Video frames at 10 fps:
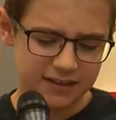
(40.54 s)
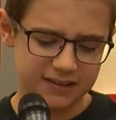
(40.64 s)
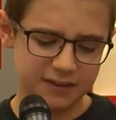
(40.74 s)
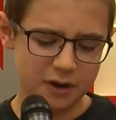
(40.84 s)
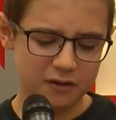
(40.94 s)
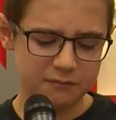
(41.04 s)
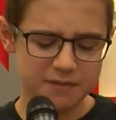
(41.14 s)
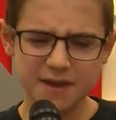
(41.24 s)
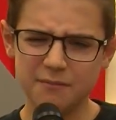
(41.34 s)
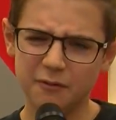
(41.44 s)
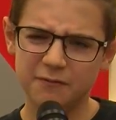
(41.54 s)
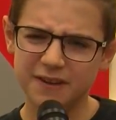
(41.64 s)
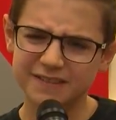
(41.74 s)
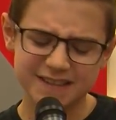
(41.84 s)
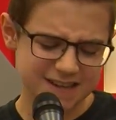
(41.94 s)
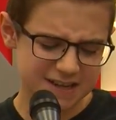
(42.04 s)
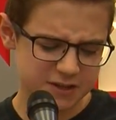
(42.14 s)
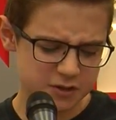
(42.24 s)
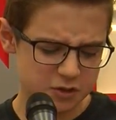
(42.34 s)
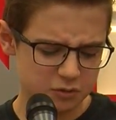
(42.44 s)
Somehow people feel the
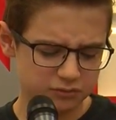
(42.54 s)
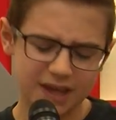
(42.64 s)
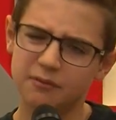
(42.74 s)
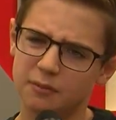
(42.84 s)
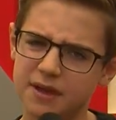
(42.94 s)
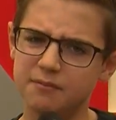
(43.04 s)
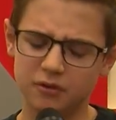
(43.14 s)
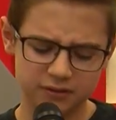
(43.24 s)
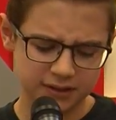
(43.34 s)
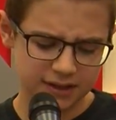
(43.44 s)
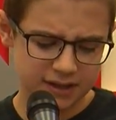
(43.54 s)
need to label people,